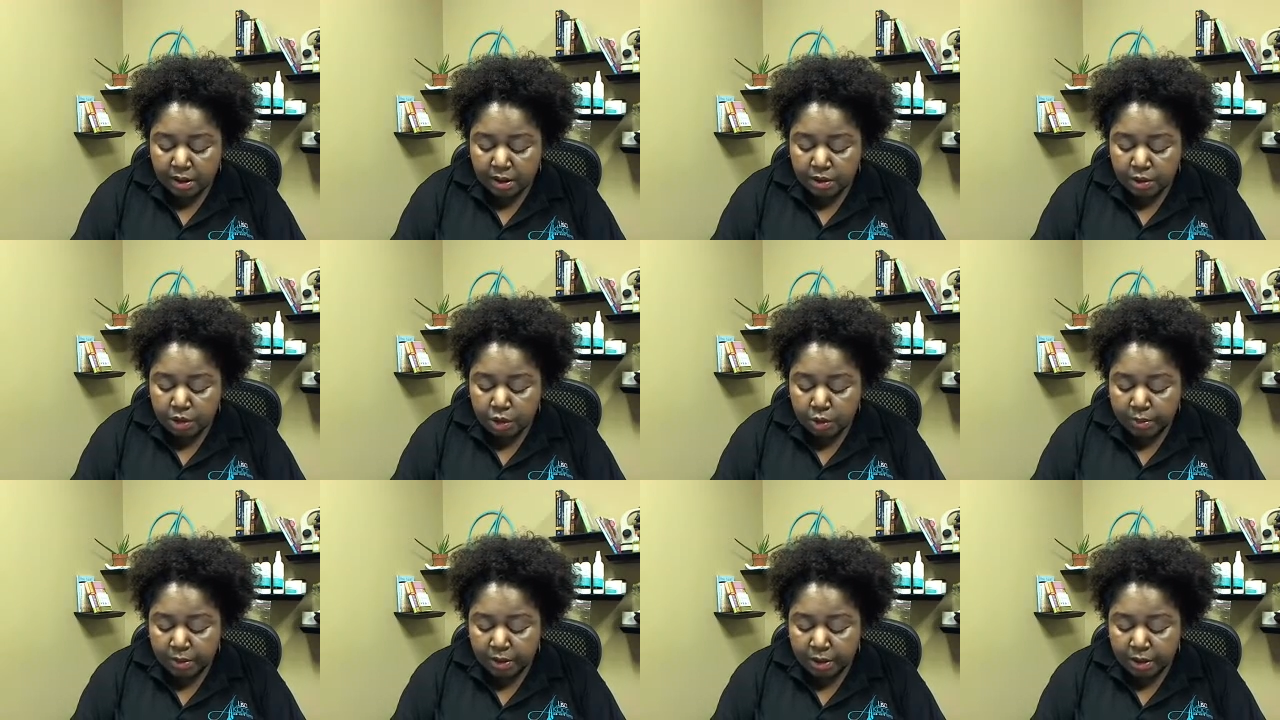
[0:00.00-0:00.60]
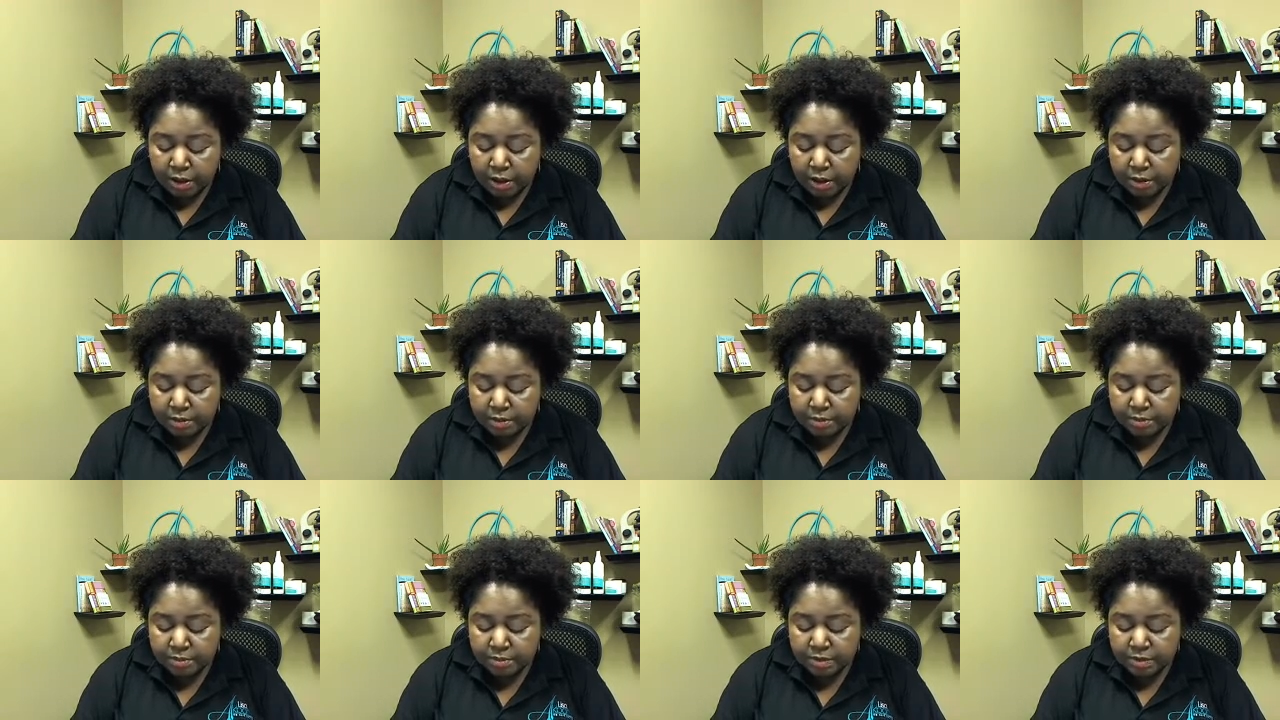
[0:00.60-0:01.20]
new book.
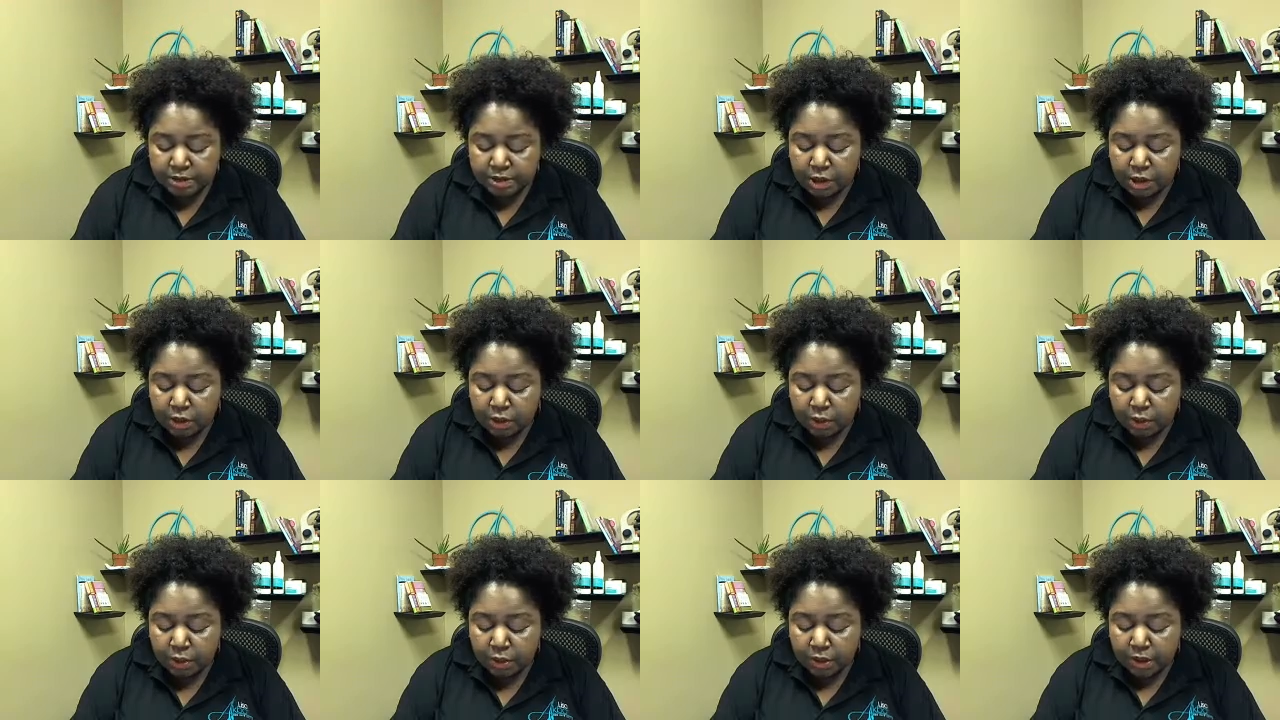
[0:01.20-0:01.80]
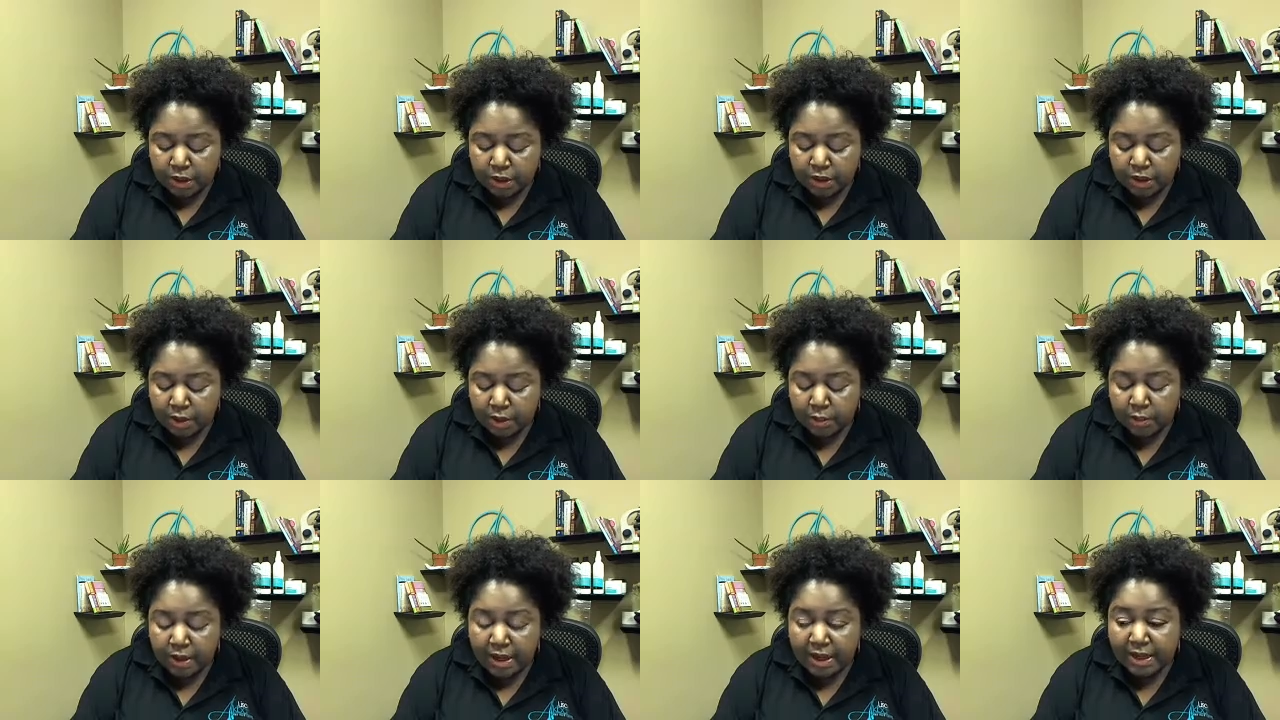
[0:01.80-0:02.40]
So
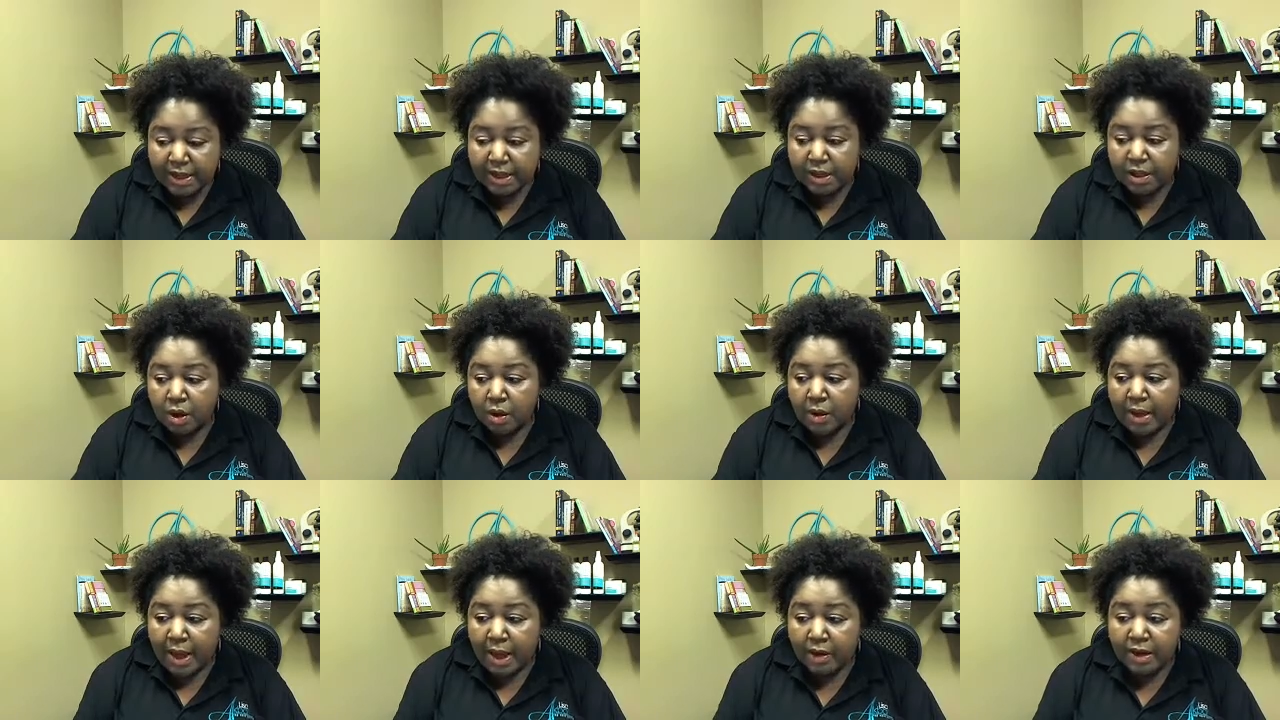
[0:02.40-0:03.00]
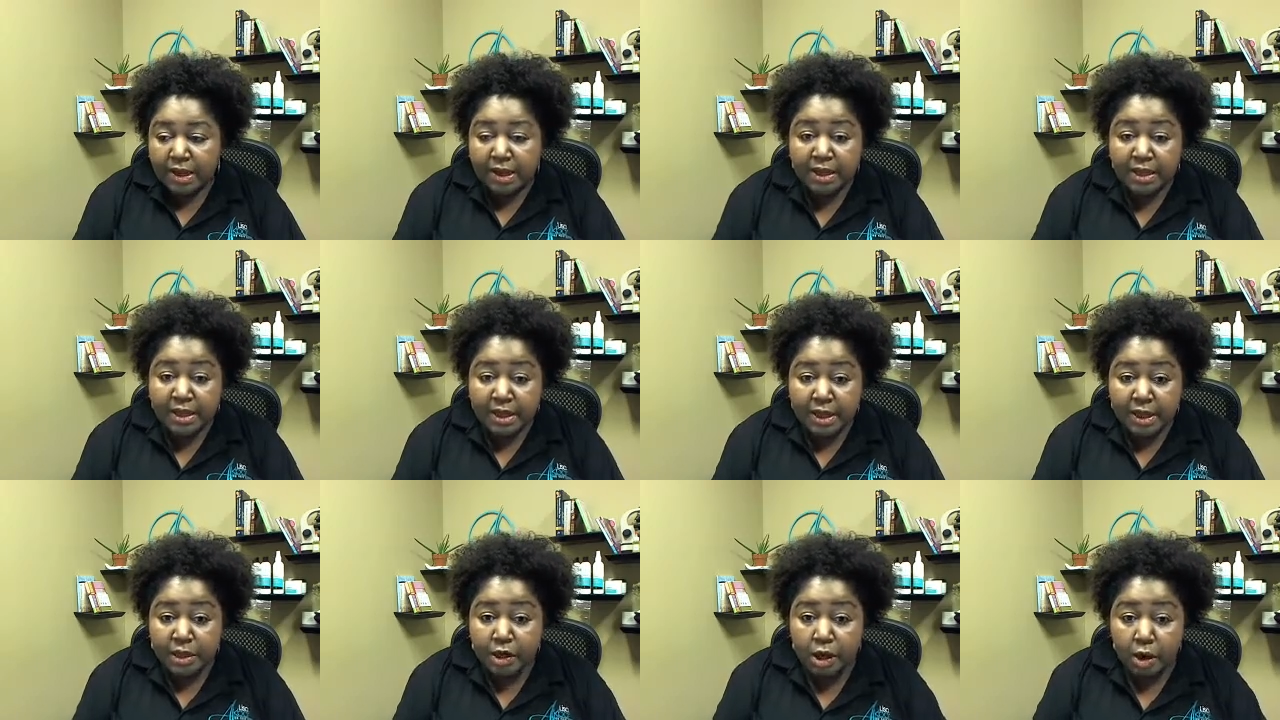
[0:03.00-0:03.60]
get ready, go out and
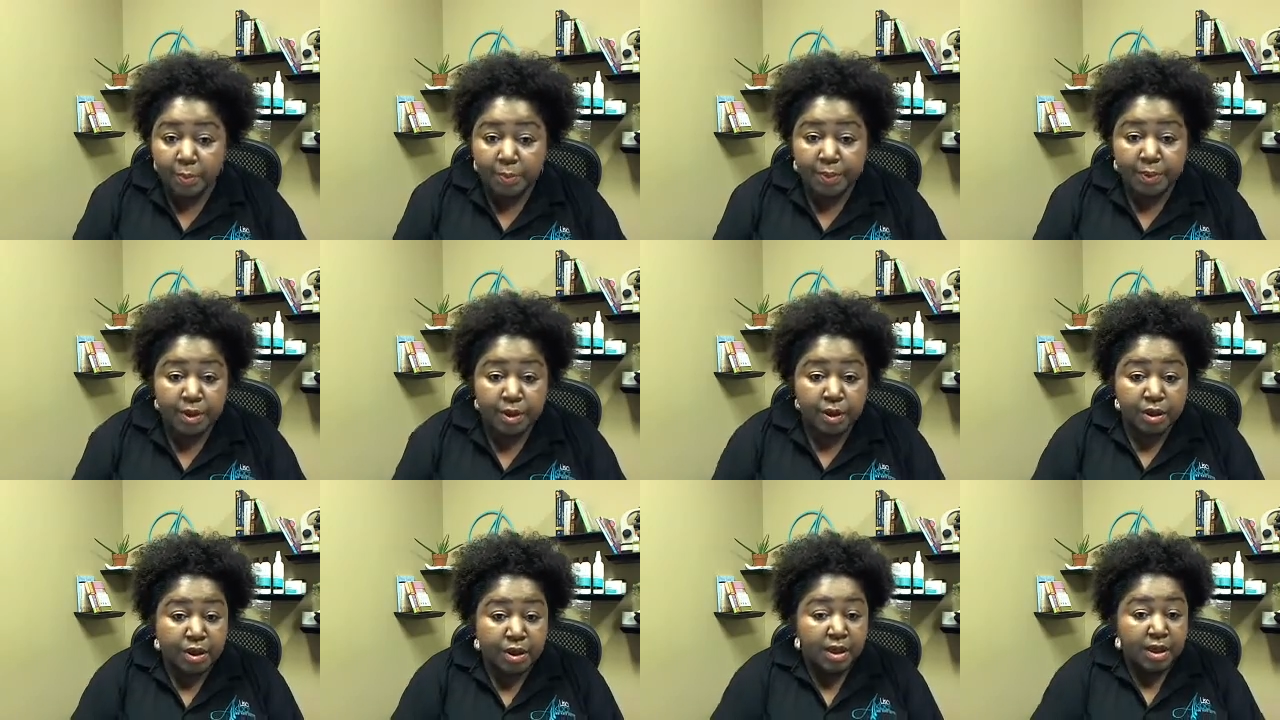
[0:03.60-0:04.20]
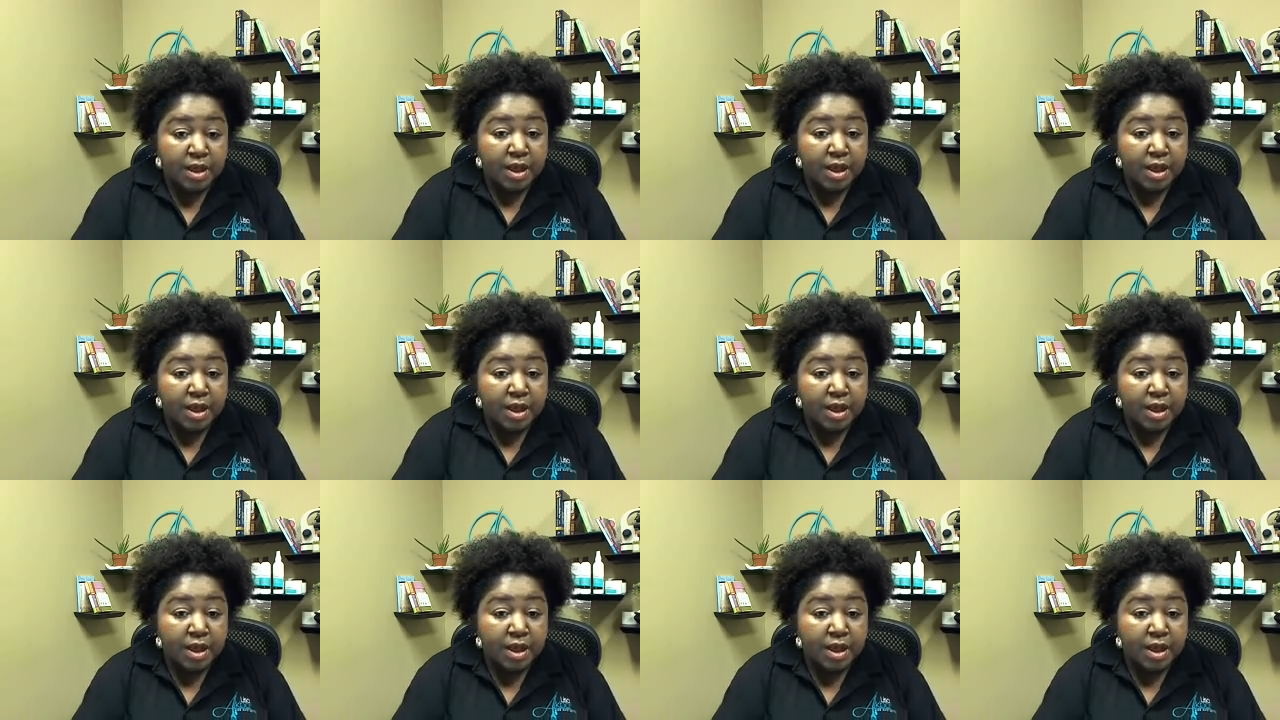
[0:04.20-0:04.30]
get your book.